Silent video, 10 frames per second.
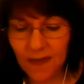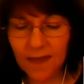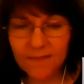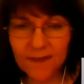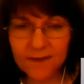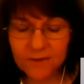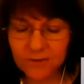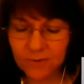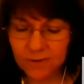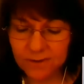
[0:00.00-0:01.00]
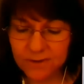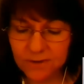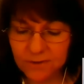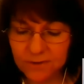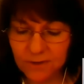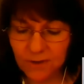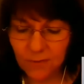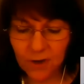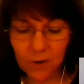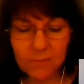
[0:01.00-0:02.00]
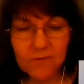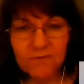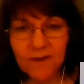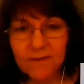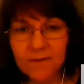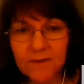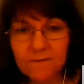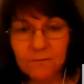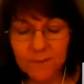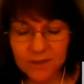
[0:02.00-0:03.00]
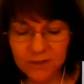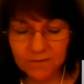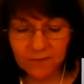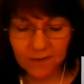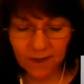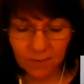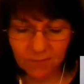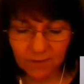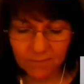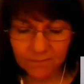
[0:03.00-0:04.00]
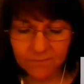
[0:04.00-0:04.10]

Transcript: And thank you to our listeners. We hope you found the information very helpful.